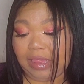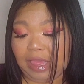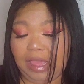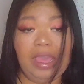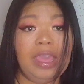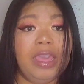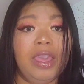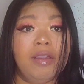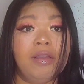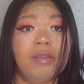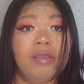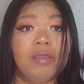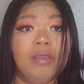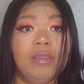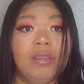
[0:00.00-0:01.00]
hair,
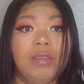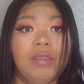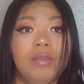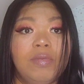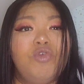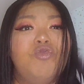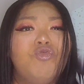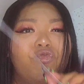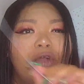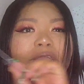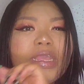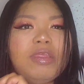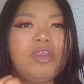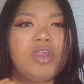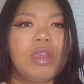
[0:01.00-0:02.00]

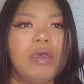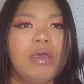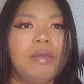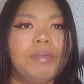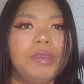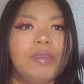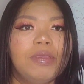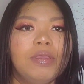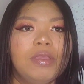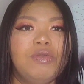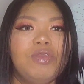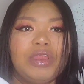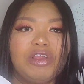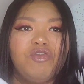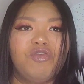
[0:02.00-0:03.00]
great job. You
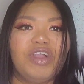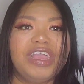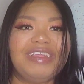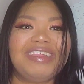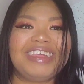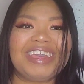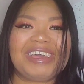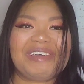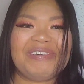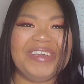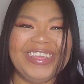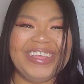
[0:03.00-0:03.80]
did a great job.